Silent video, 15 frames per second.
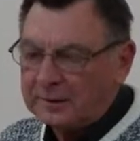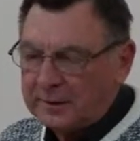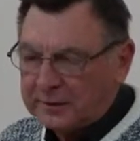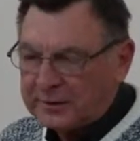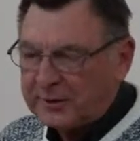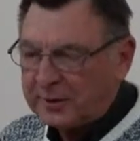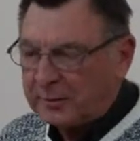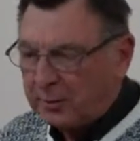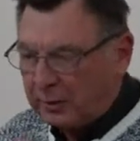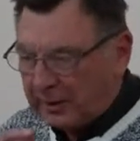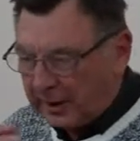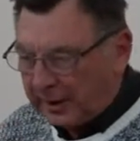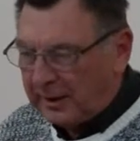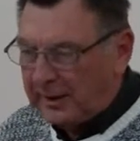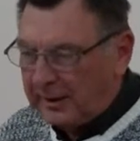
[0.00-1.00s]
just
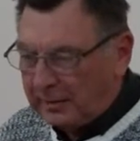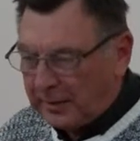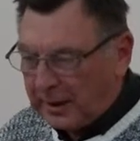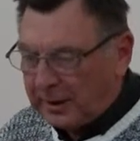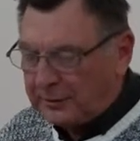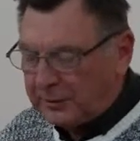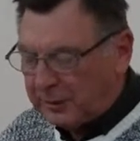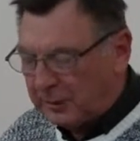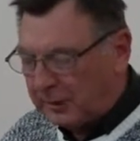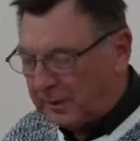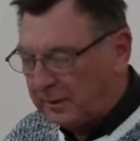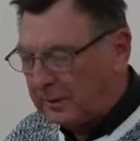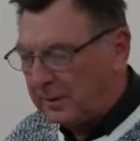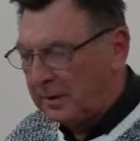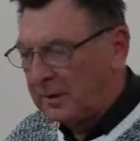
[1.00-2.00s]
about any
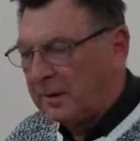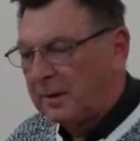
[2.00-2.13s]
major